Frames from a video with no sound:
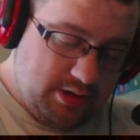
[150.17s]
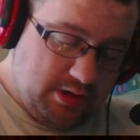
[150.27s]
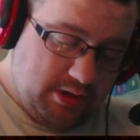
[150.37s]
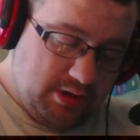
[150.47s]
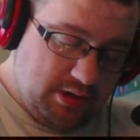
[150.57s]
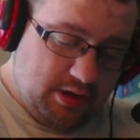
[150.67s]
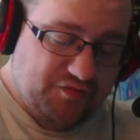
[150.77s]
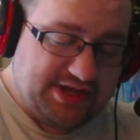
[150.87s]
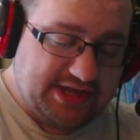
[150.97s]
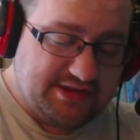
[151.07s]
Moving
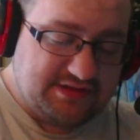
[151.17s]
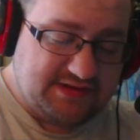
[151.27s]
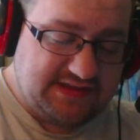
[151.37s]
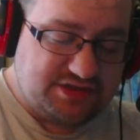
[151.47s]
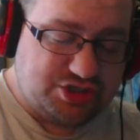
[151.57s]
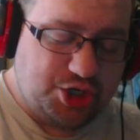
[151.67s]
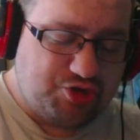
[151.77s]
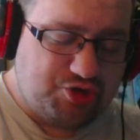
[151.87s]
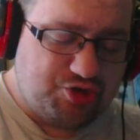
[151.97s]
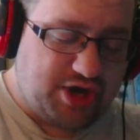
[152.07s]
into the 2-drop
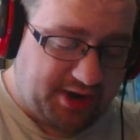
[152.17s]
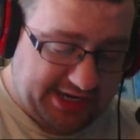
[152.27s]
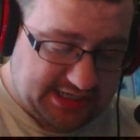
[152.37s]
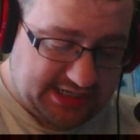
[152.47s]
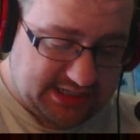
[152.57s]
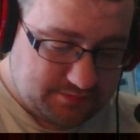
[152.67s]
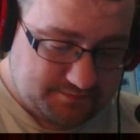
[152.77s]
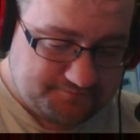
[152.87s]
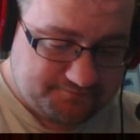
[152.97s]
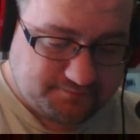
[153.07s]
range,
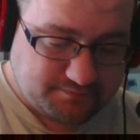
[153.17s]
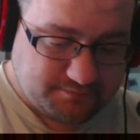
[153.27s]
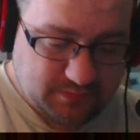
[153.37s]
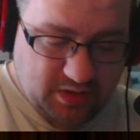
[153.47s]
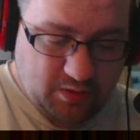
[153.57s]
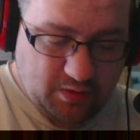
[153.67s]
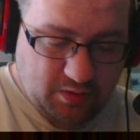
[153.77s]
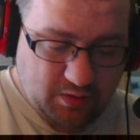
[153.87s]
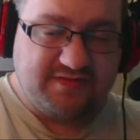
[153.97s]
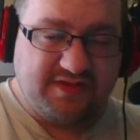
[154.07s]
we had
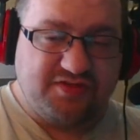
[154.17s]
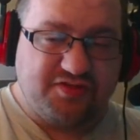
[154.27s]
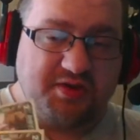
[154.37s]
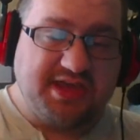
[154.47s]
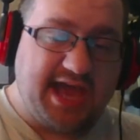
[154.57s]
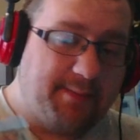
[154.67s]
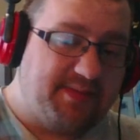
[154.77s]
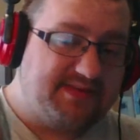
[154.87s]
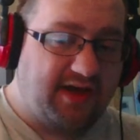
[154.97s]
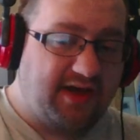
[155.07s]
3 copies of
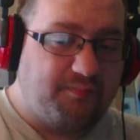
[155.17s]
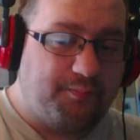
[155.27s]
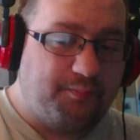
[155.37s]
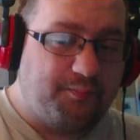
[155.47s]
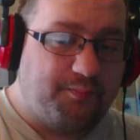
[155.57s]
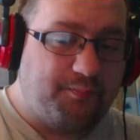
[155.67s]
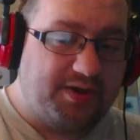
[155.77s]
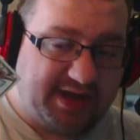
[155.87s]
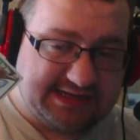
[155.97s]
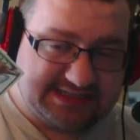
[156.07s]
Bundle of
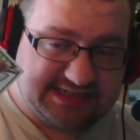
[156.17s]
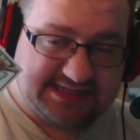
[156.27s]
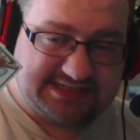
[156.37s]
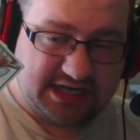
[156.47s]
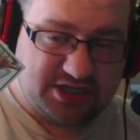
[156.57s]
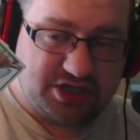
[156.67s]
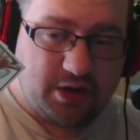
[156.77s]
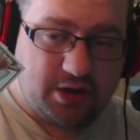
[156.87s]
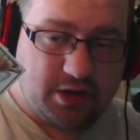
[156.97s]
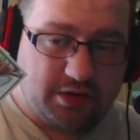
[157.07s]
Curiosity Son
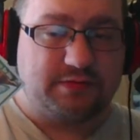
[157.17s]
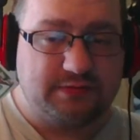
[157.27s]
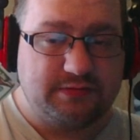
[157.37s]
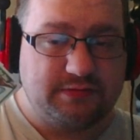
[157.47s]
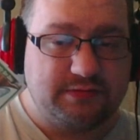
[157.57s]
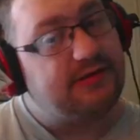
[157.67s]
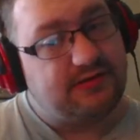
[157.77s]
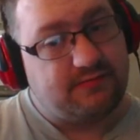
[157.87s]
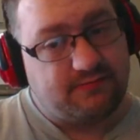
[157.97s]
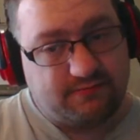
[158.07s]
Goku.
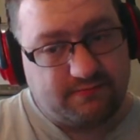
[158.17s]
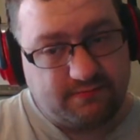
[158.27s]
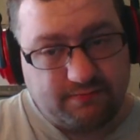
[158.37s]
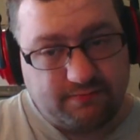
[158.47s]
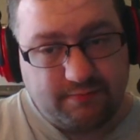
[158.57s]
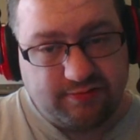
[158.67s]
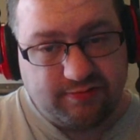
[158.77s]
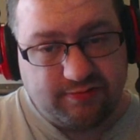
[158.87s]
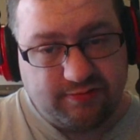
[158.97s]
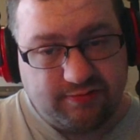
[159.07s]
Pretty much
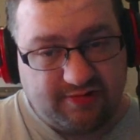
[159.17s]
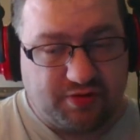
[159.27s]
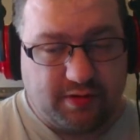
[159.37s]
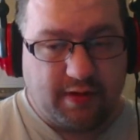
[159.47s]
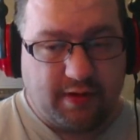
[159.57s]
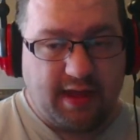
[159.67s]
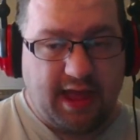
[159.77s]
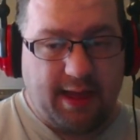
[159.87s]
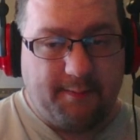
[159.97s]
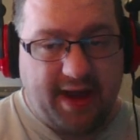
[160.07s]
a
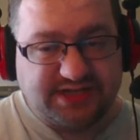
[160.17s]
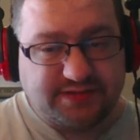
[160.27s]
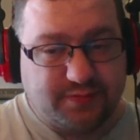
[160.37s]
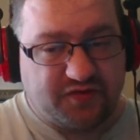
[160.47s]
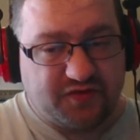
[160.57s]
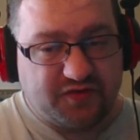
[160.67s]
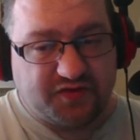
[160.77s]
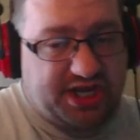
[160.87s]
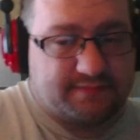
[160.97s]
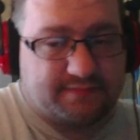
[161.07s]
Majin Buu for green,
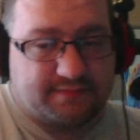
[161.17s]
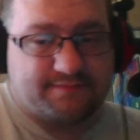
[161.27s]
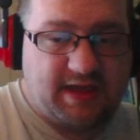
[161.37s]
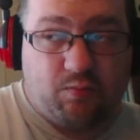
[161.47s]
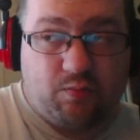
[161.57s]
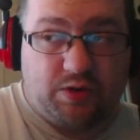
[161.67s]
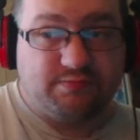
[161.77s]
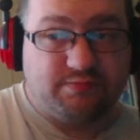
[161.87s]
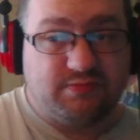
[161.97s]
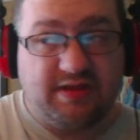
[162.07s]
and 1
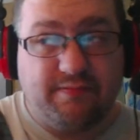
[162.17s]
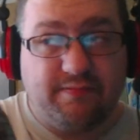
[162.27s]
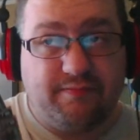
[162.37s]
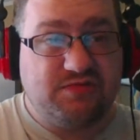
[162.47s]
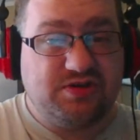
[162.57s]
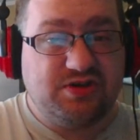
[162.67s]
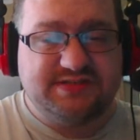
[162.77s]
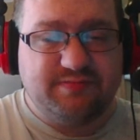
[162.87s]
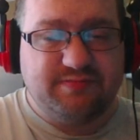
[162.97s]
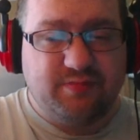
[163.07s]
costs more.